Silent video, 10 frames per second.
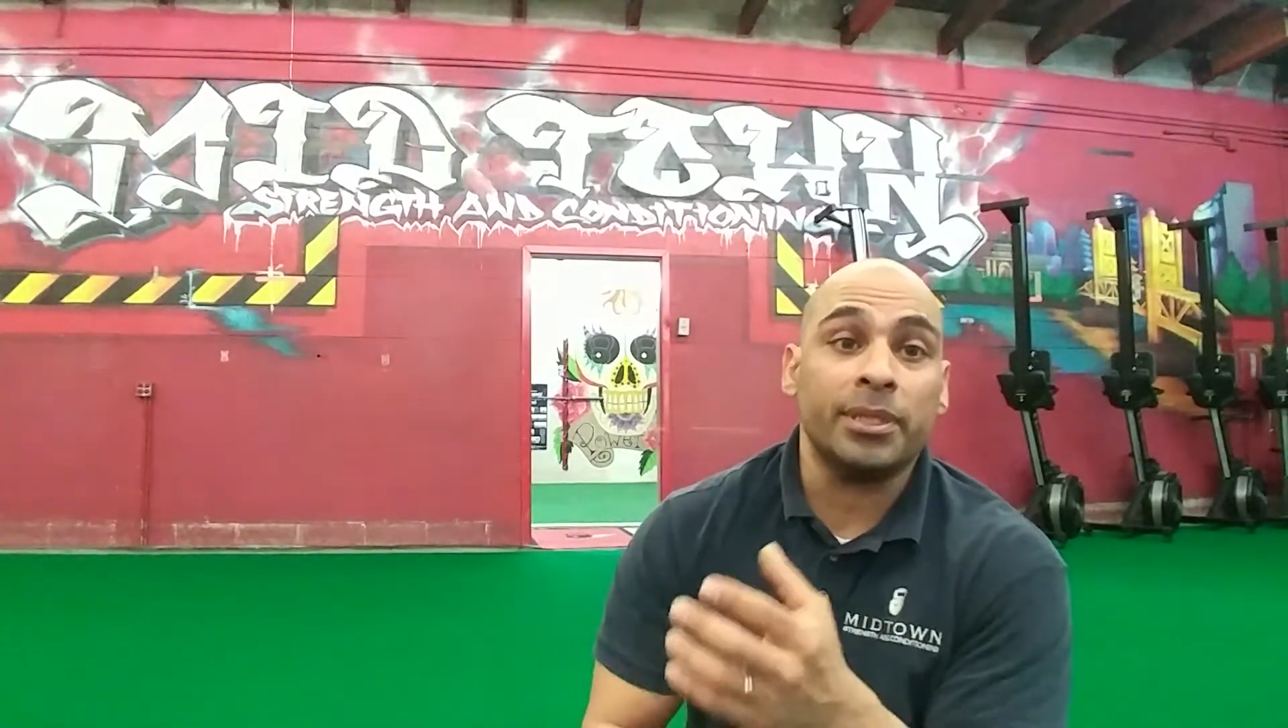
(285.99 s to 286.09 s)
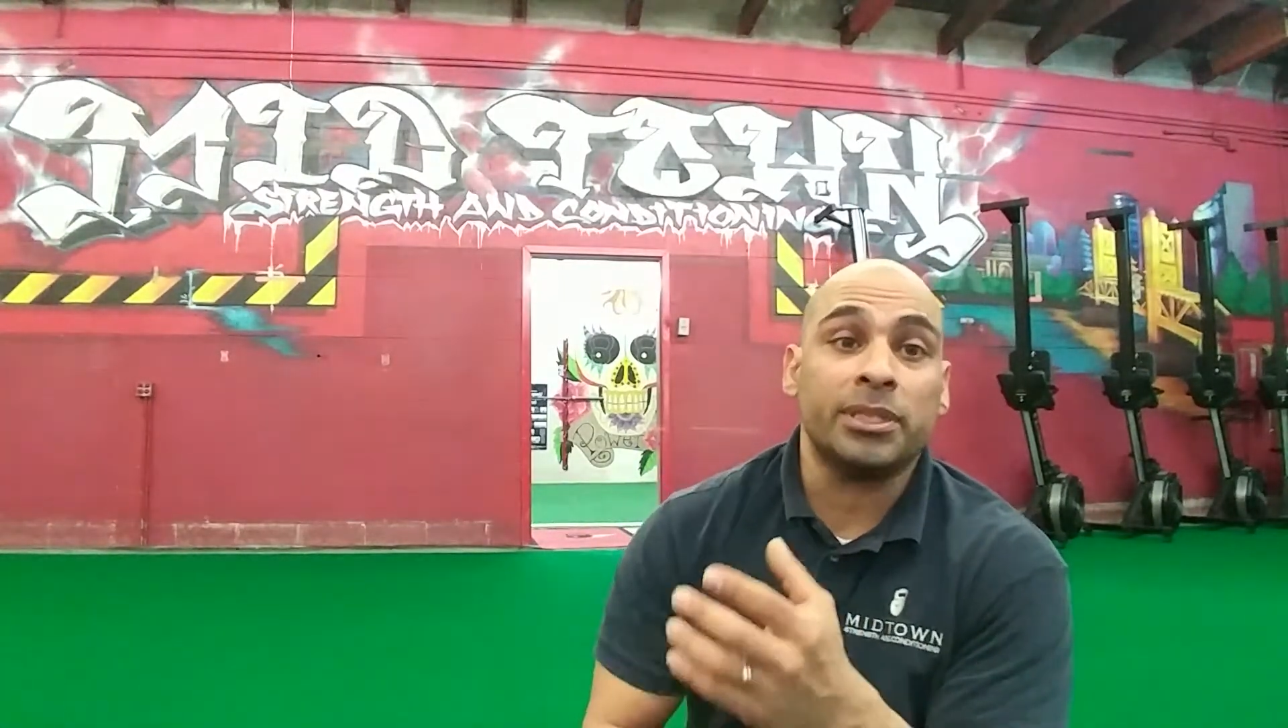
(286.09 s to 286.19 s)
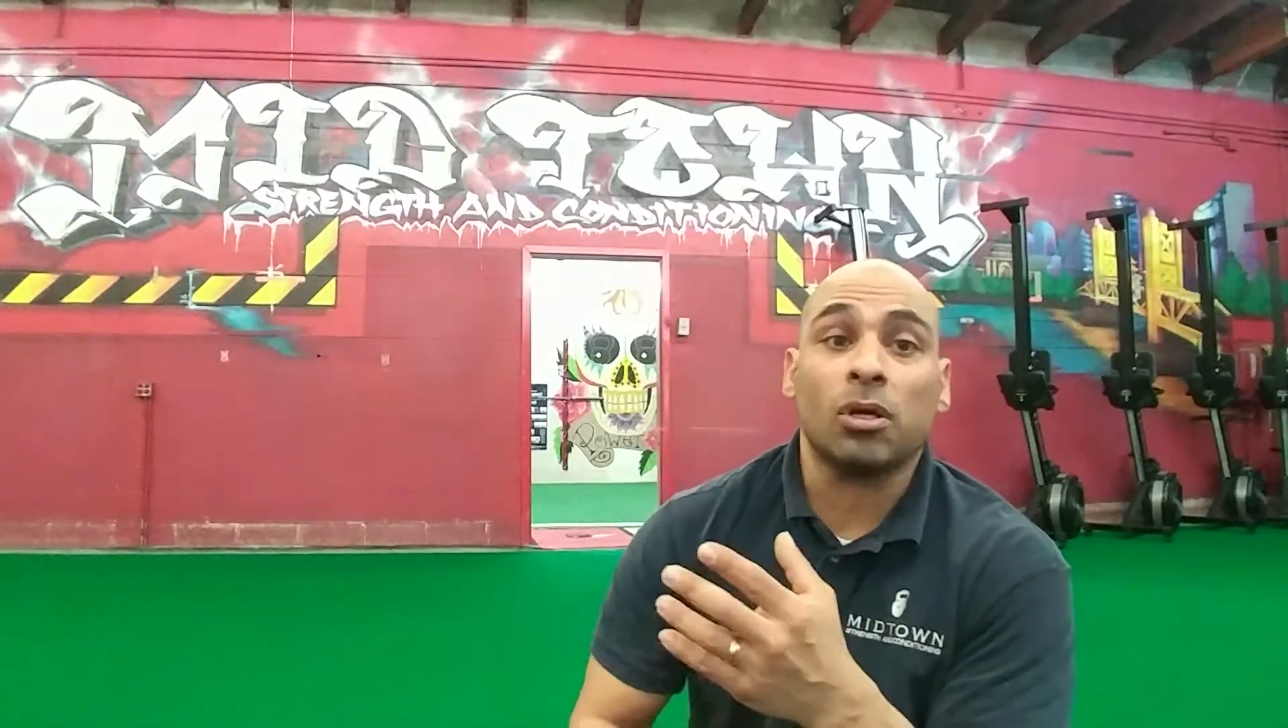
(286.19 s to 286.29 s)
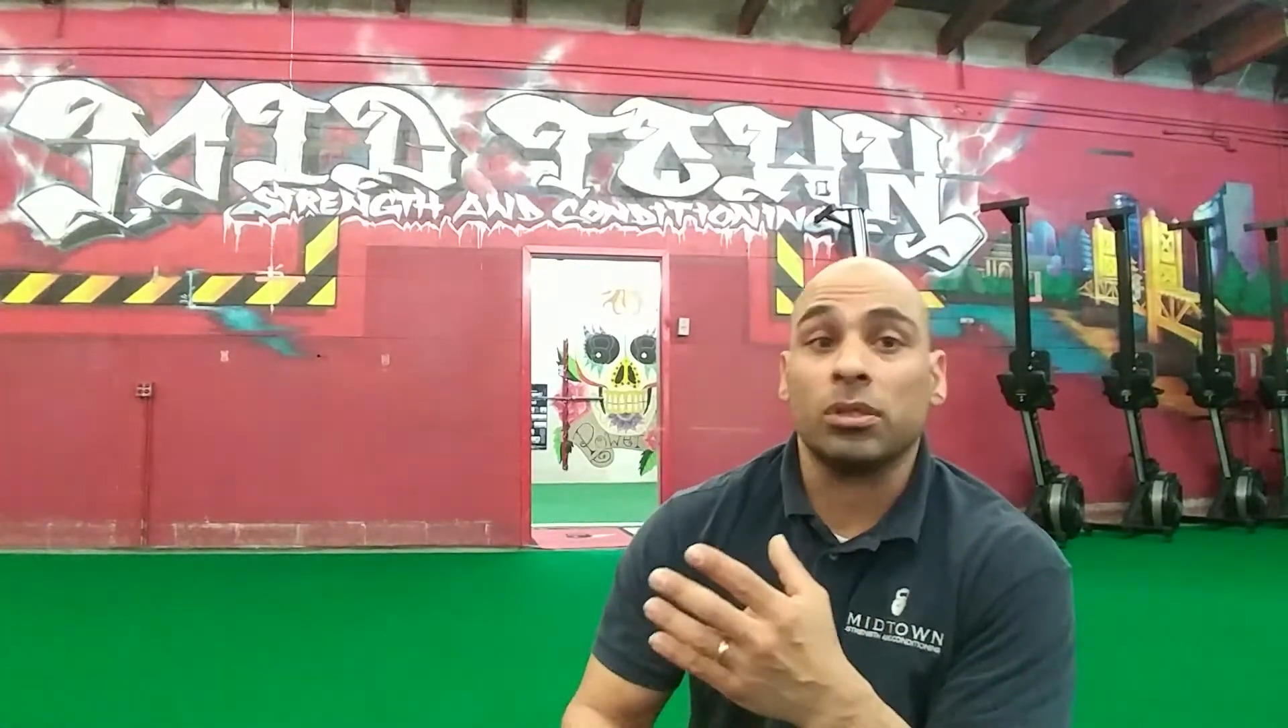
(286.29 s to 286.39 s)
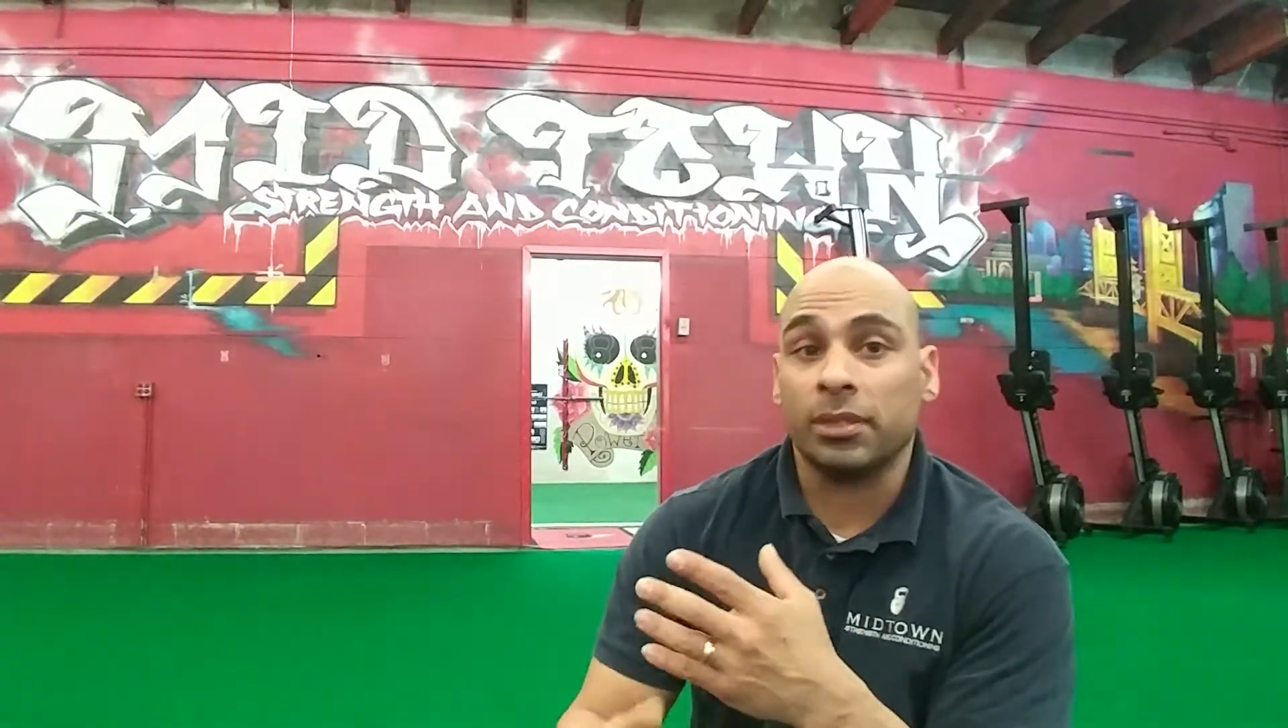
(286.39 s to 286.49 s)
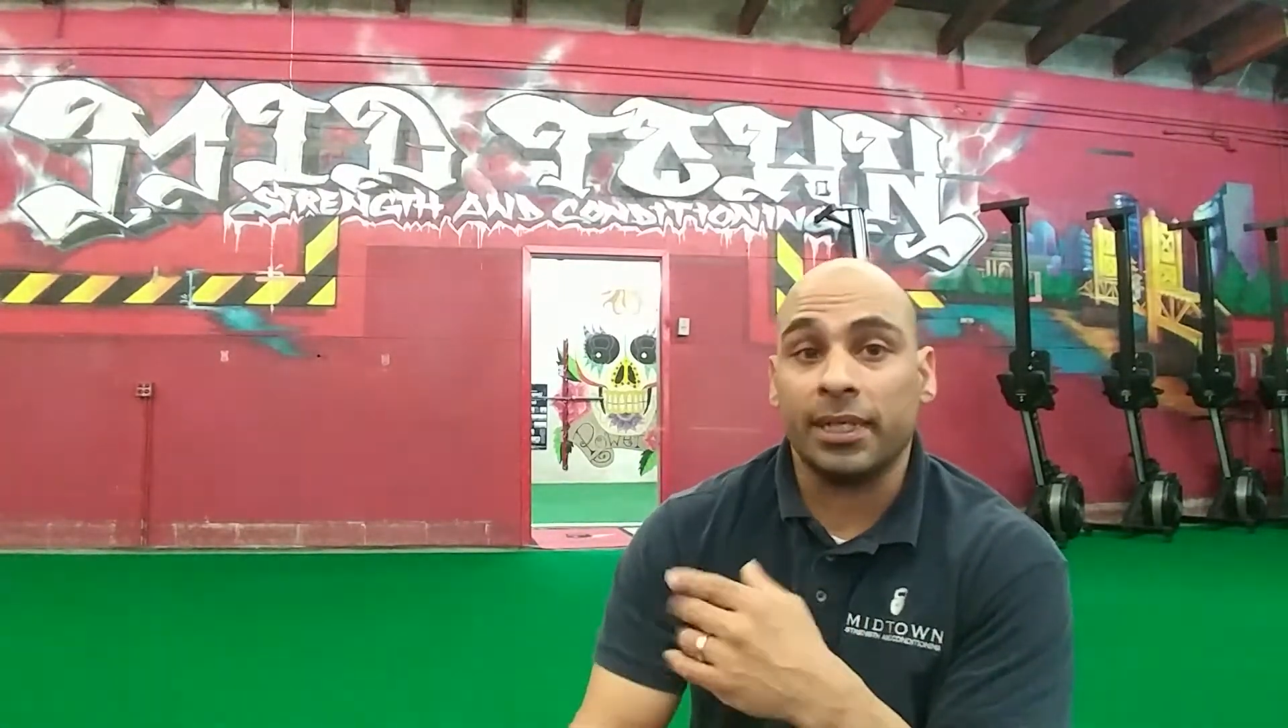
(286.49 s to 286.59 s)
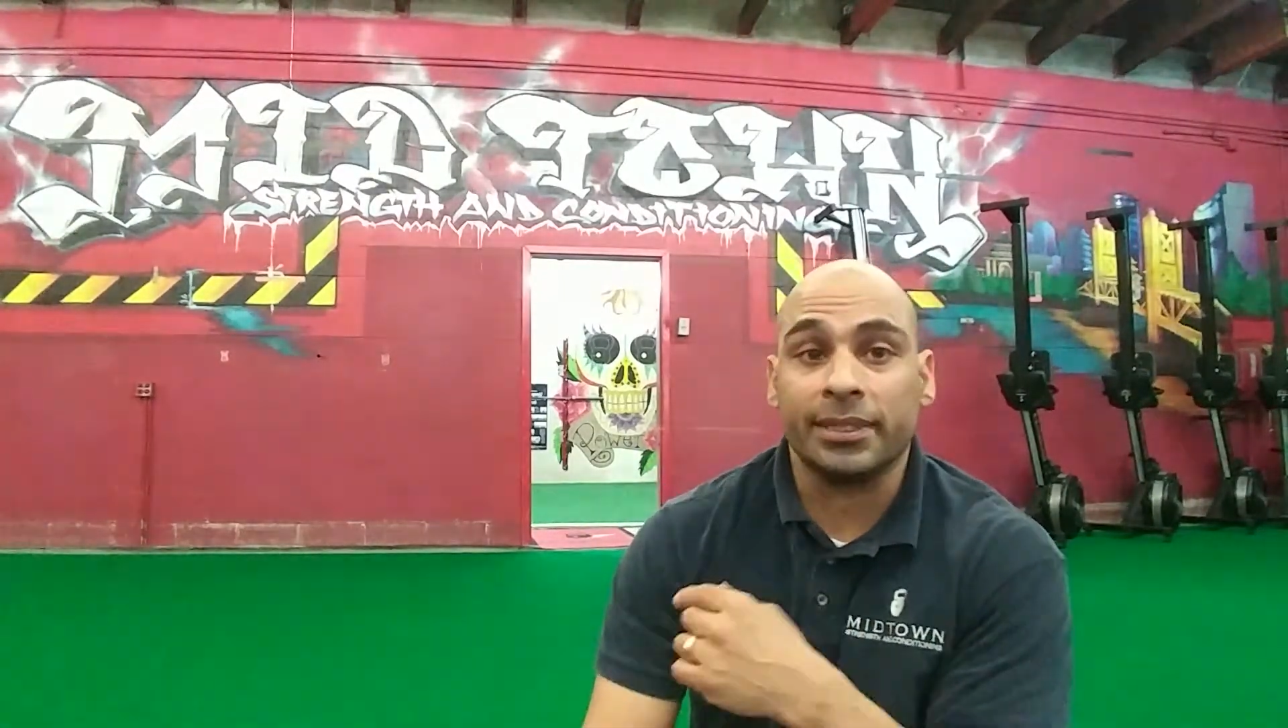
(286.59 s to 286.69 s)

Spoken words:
but you're also gonna